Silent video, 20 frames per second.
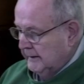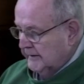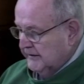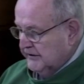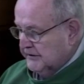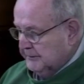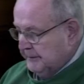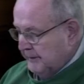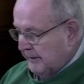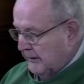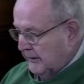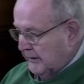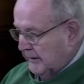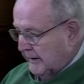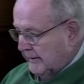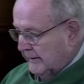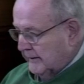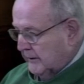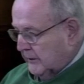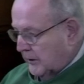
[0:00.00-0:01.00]
"The Spirit
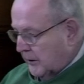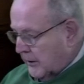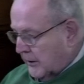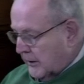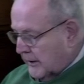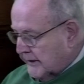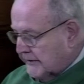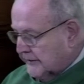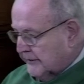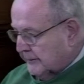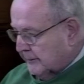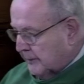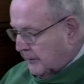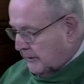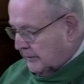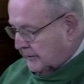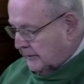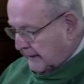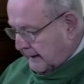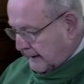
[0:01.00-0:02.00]
of the Lord is
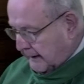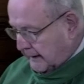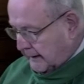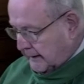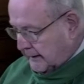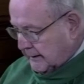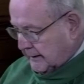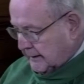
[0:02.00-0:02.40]
upon me,